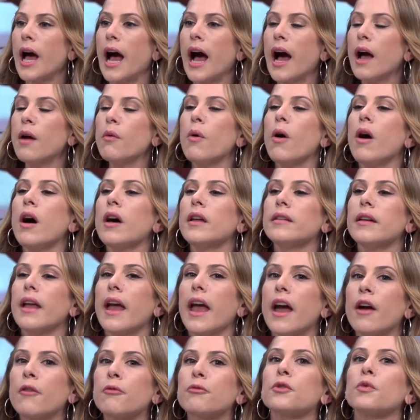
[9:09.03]
I want
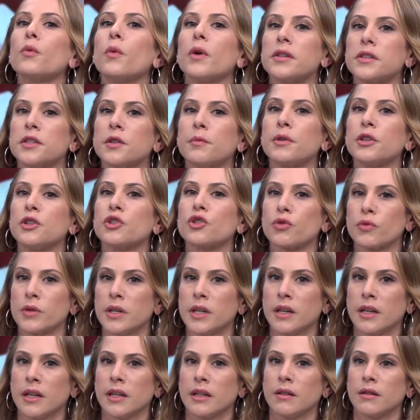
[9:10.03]
everyone to be
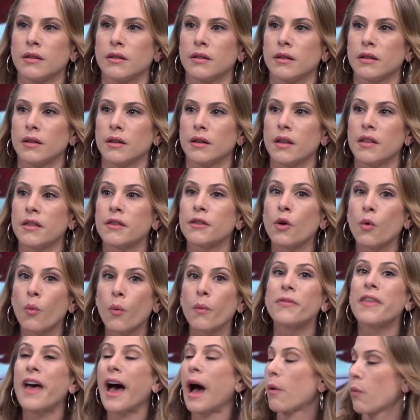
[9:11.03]
treated that way. The,
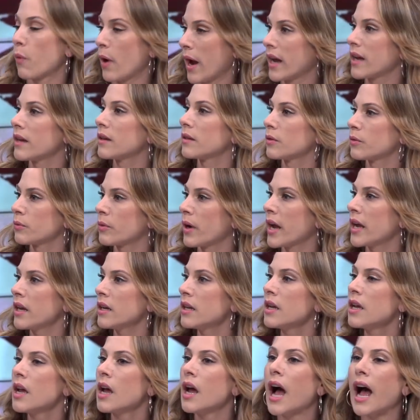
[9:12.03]
that way, right. right?